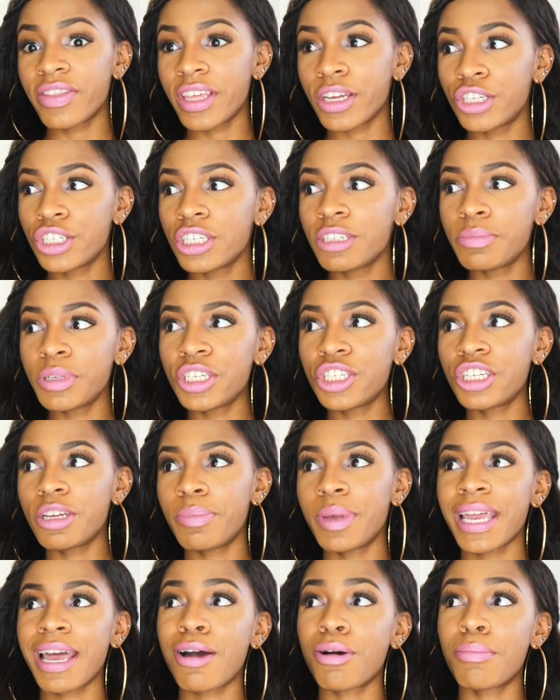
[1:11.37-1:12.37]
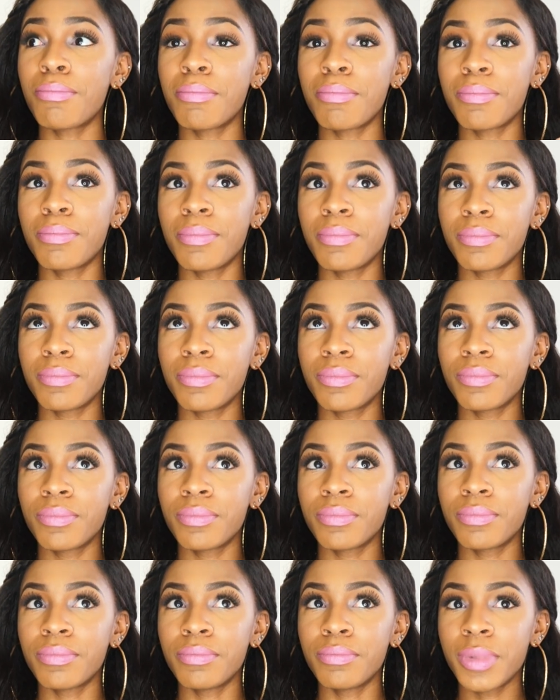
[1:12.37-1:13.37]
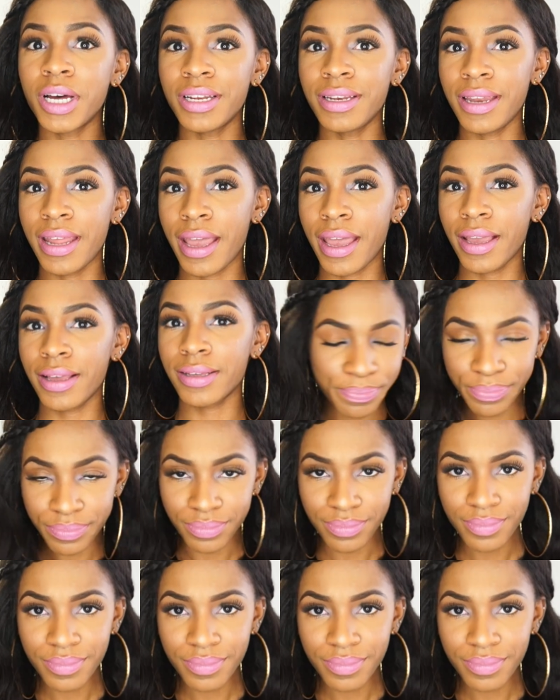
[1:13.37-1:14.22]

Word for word: They should be shipping out Monday.